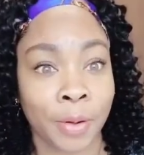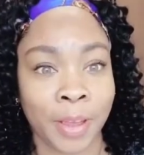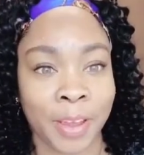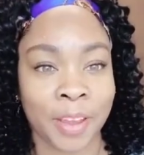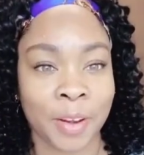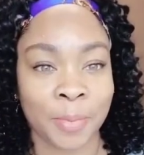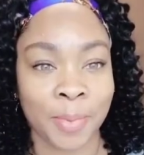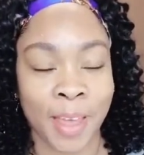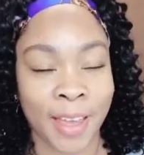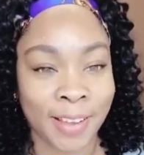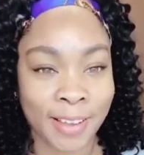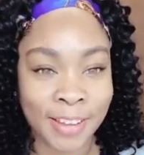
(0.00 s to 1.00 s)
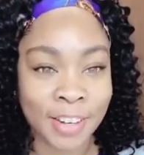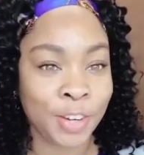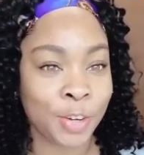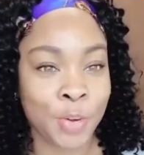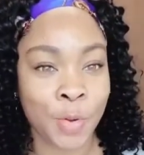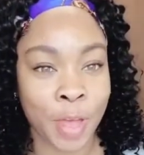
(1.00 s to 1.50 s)
and I'm back.
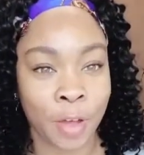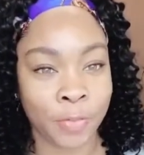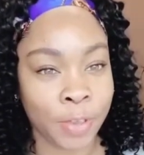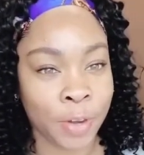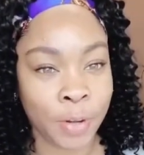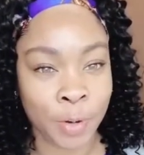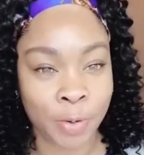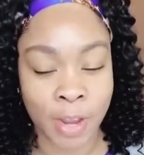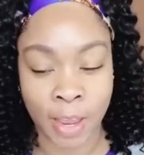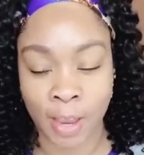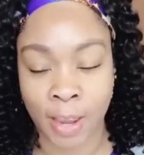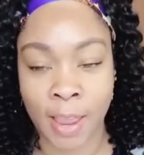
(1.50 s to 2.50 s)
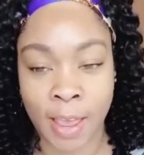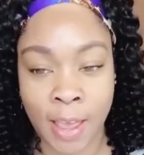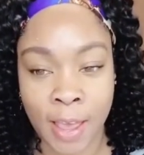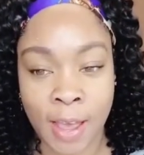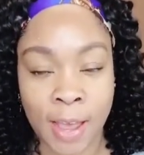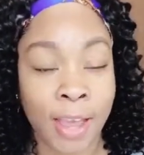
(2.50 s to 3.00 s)
New outfit, new day.
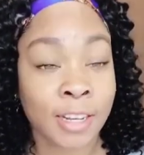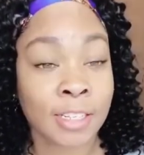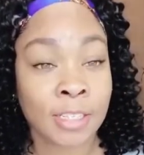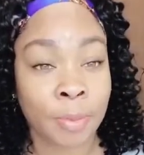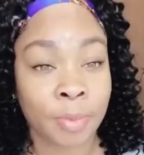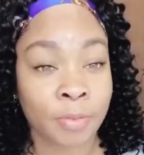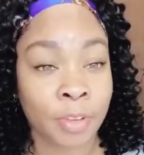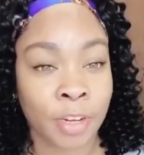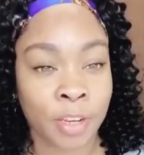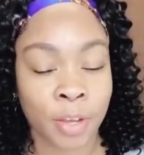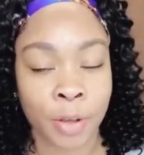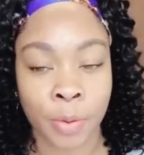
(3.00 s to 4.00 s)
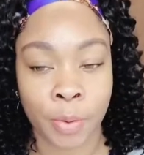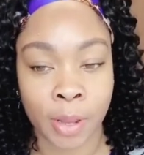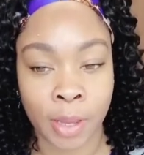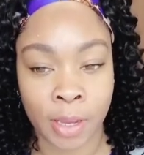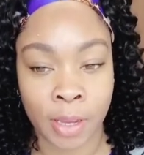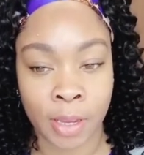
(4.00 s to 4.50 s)
I had to stop the video
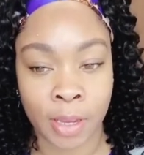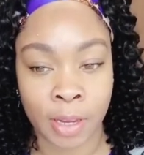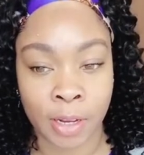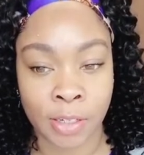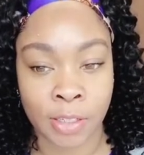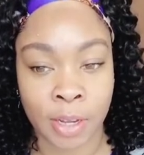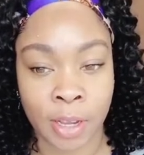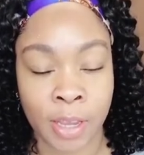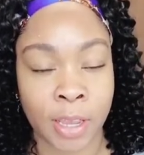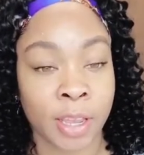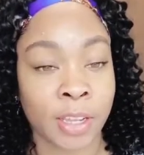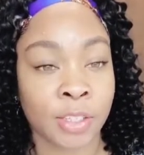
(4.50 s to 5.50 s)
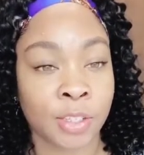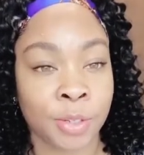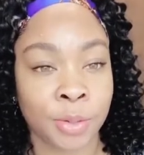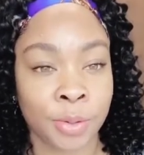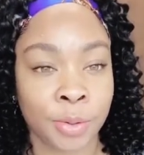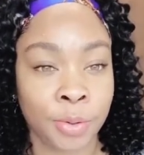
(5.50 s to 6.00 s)
and I had
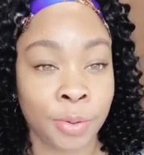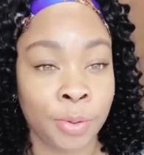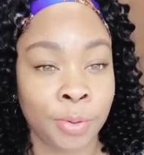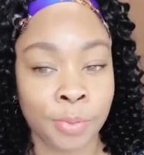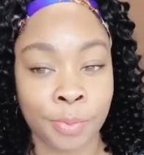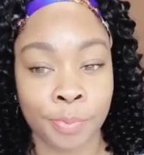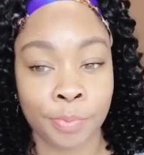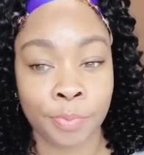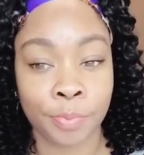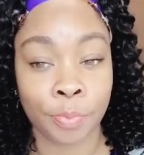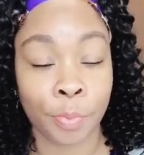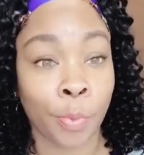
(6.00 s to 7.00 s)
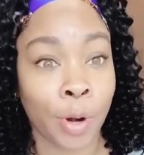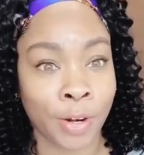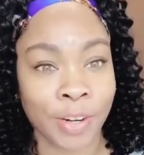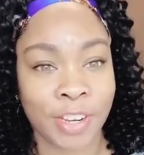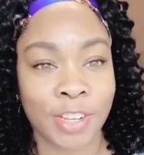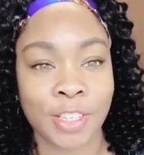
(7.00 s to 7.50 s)
to
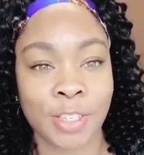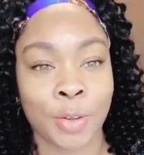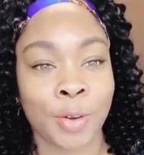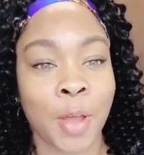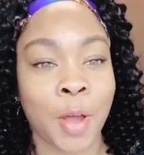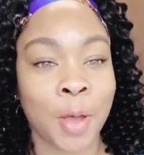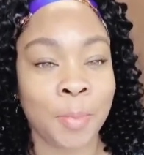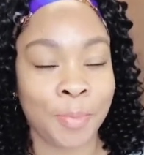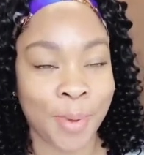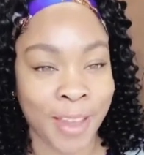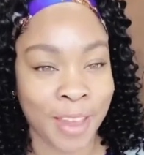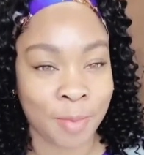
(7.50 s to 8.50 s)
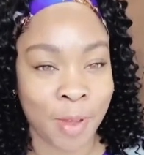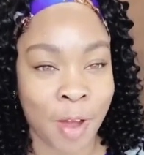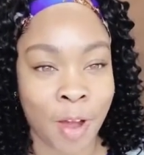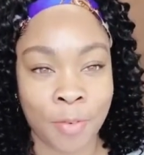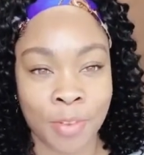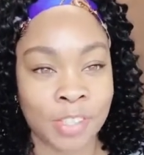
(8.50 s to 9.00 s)
work. So now I'm back in my
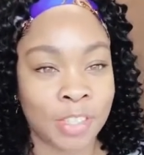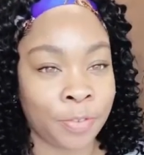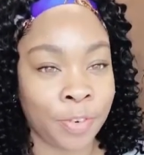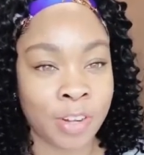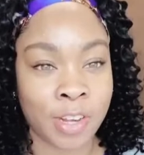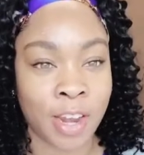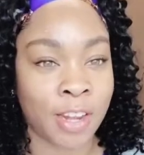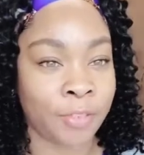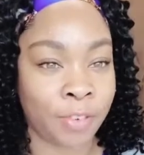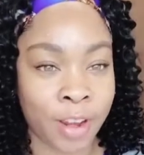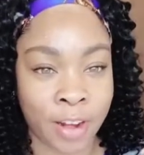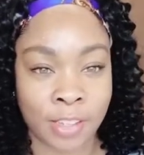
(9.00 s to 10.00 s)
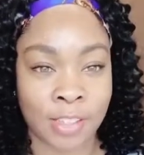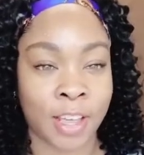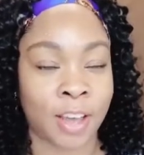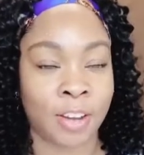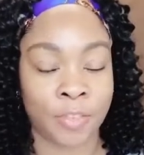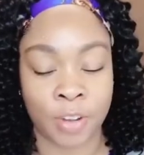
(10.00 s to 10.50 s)
office, different day, different
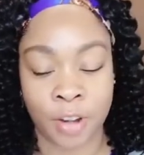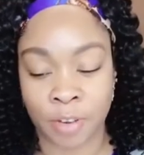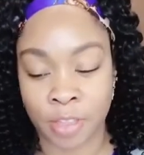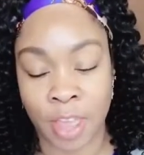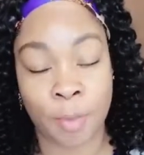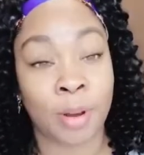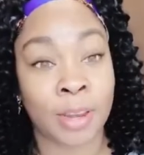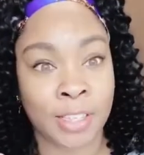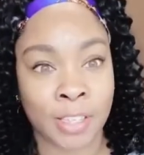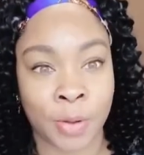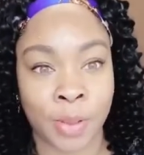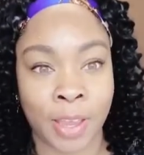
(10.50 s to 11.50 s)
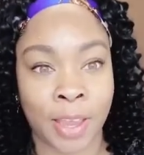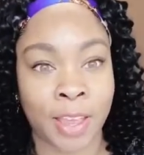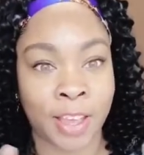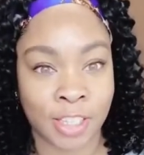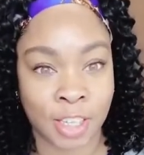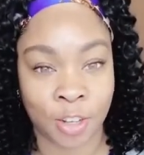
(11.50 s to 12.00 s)
hairstyle, different everything. But let's go ahead and
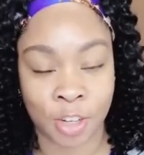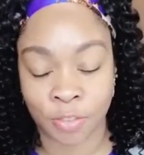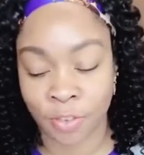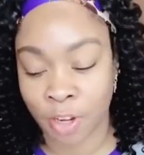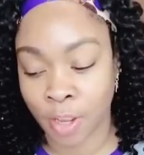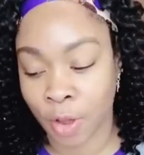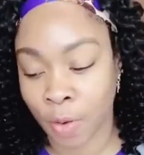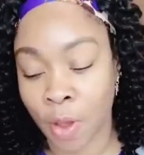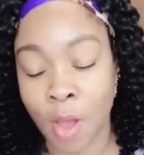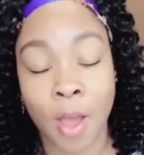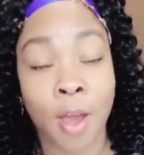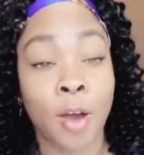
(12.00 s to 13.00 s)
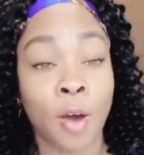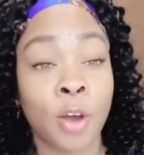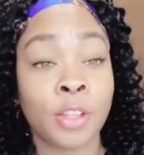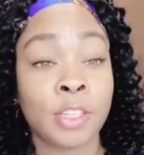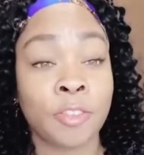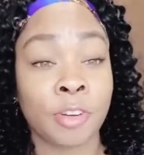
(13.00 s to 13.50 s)
continue this video on the
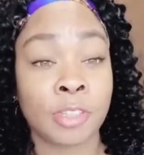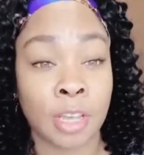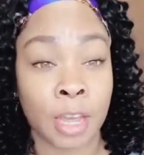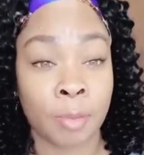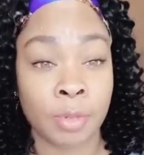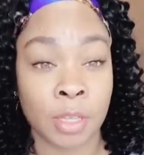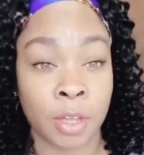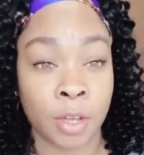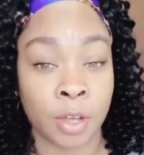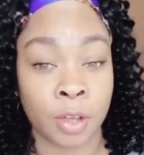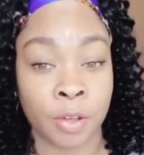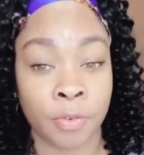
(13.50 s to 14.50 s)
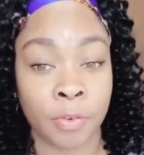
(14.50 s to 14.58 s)
different types of